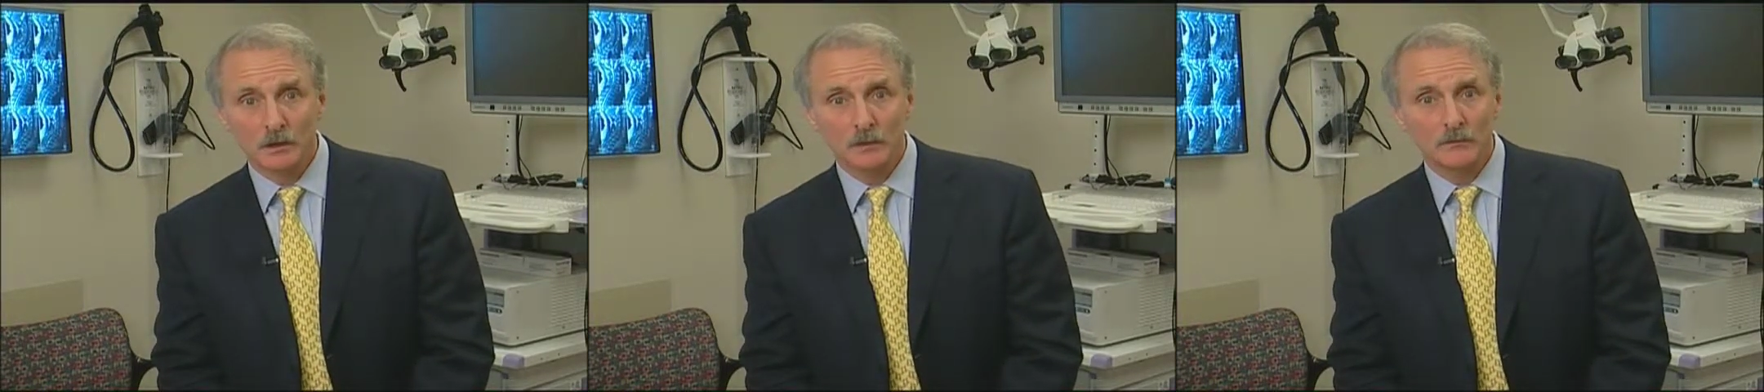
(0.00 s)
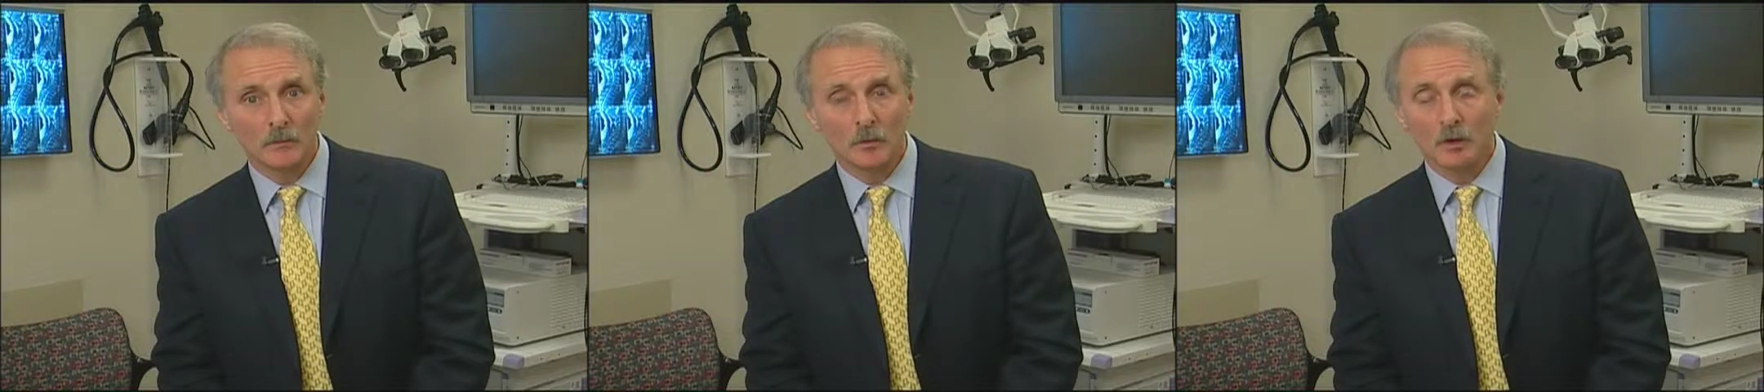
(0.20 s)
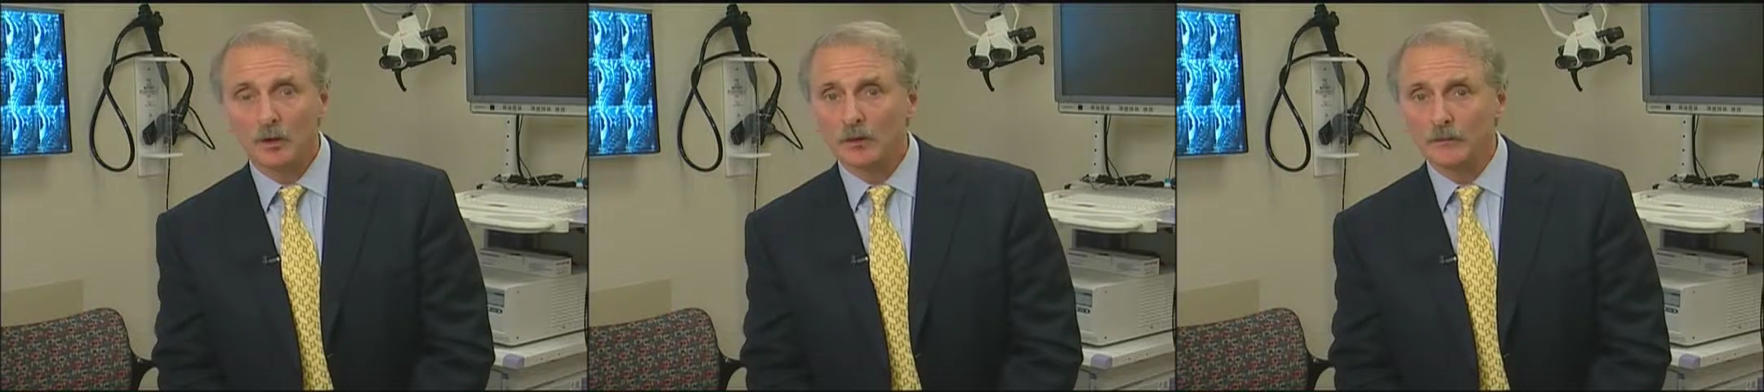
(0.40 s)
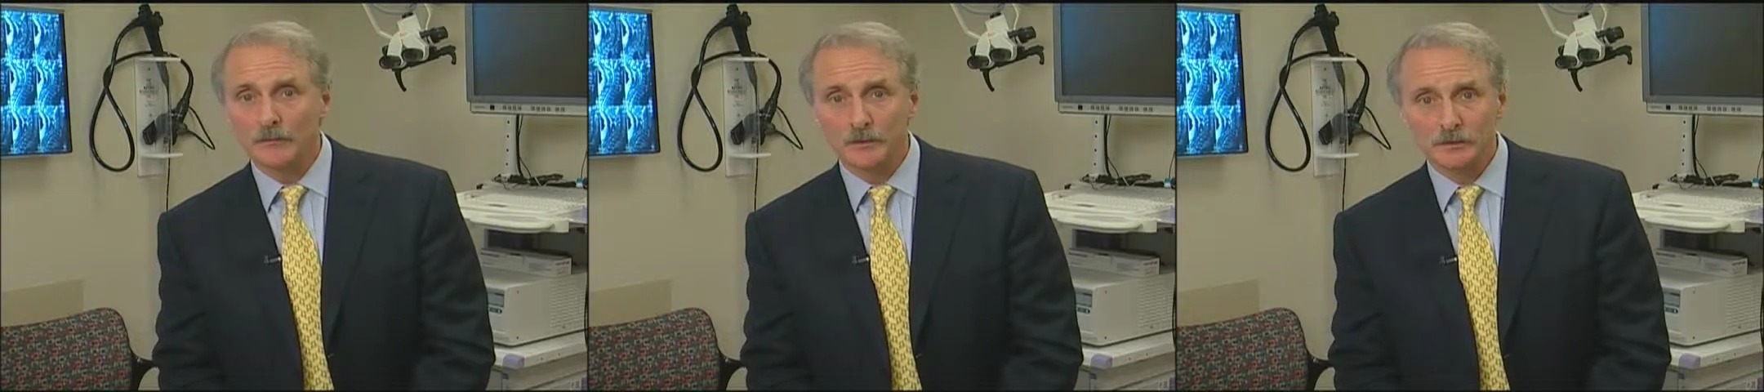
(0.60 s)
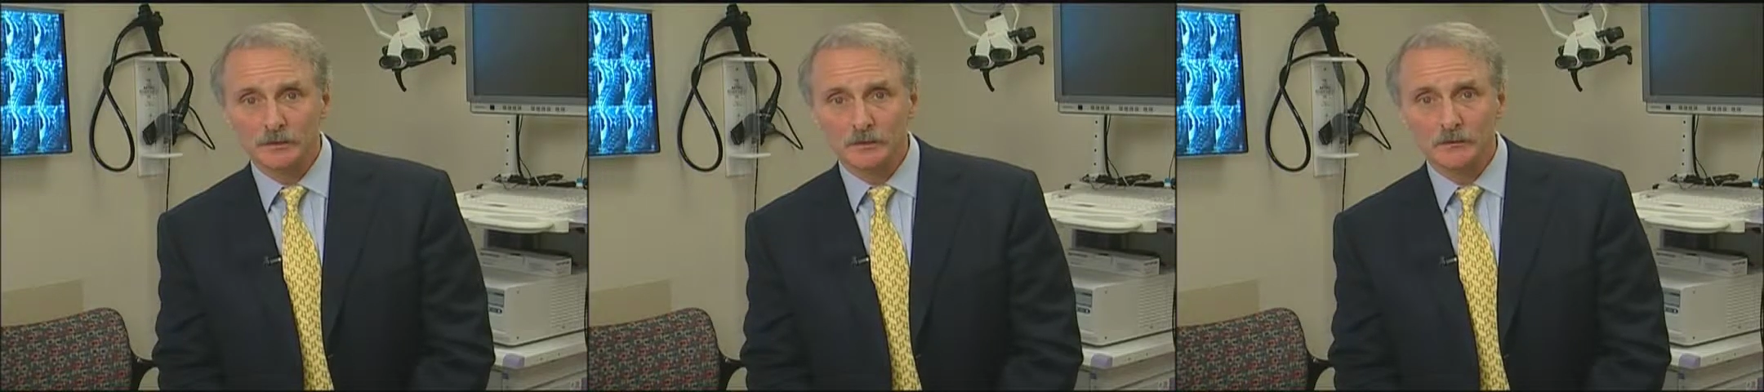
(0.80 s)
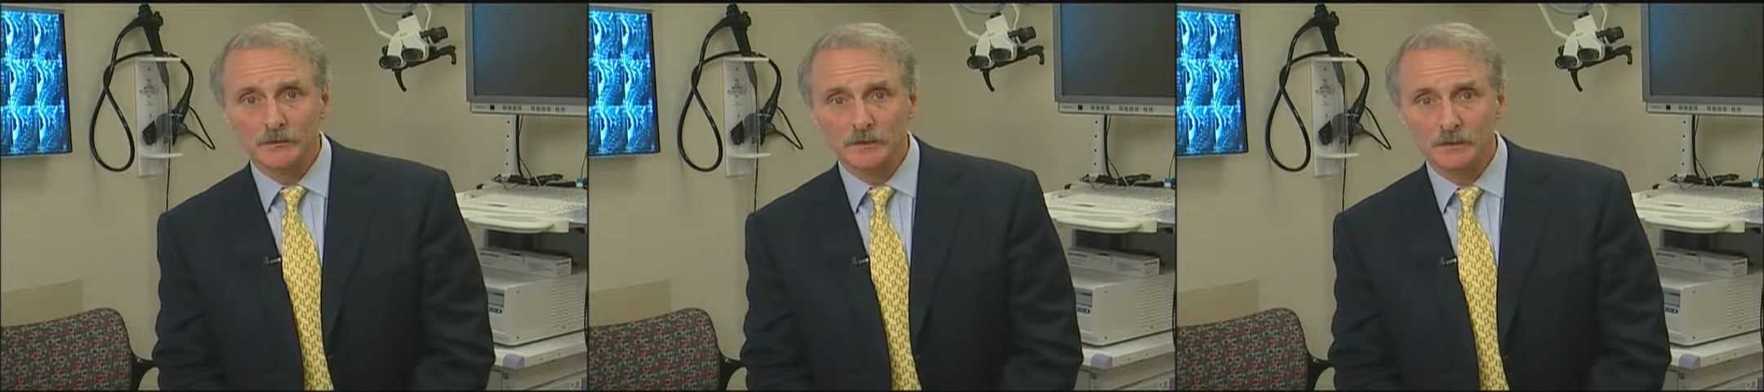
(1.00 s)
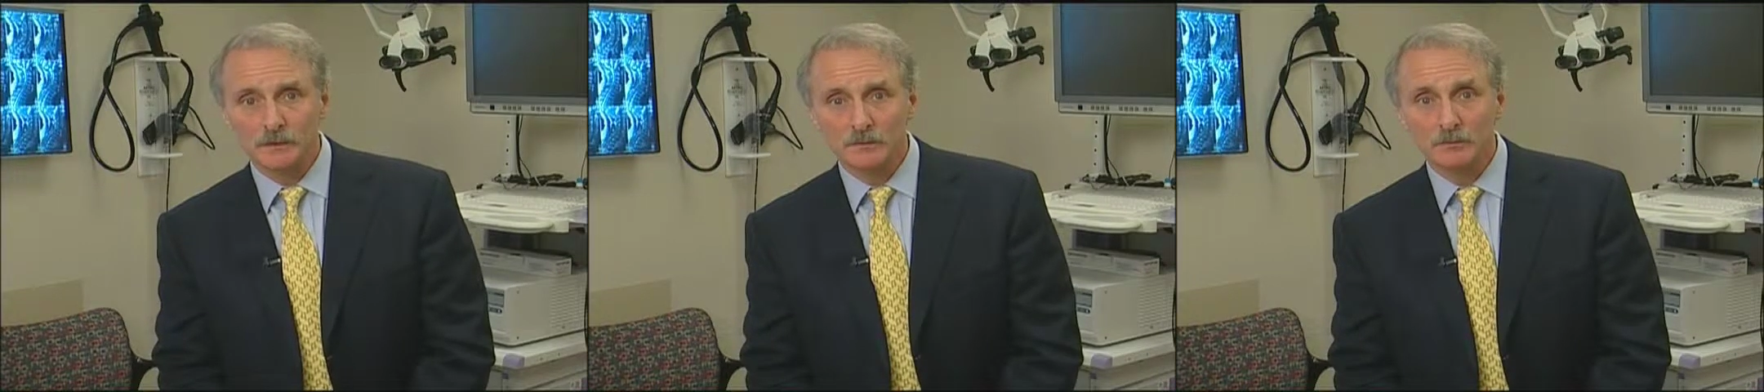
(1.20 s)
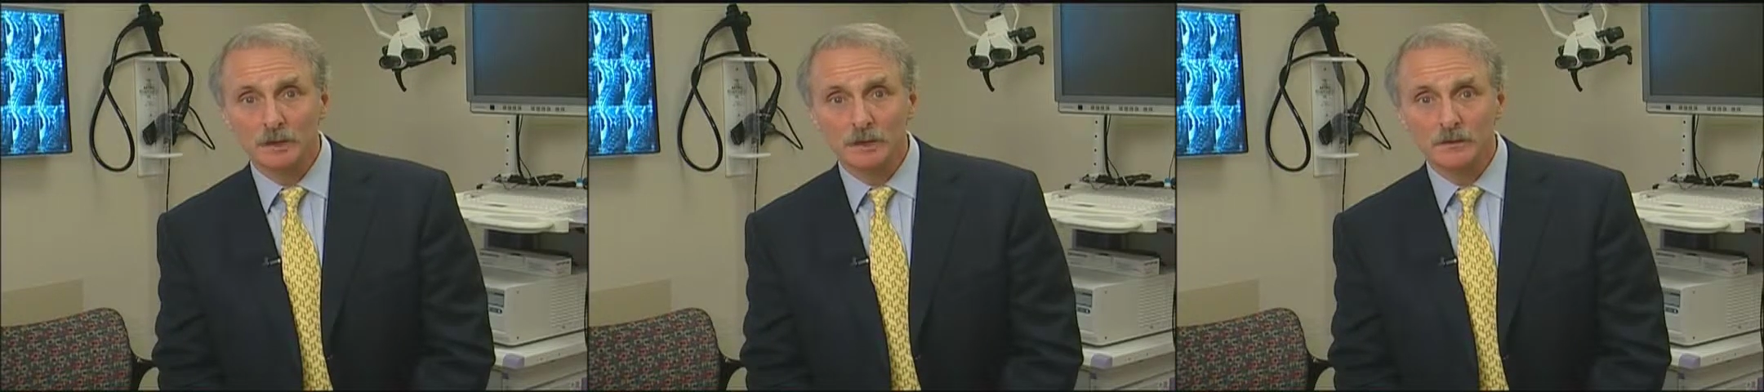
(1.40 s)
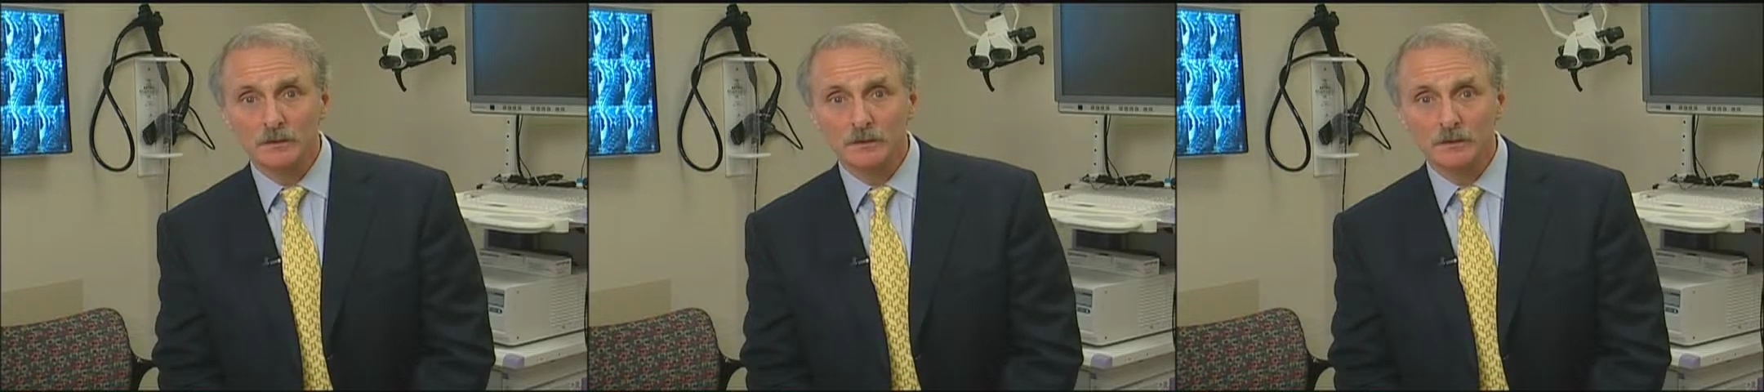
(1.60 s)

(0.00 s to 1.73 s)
from all of the services meet to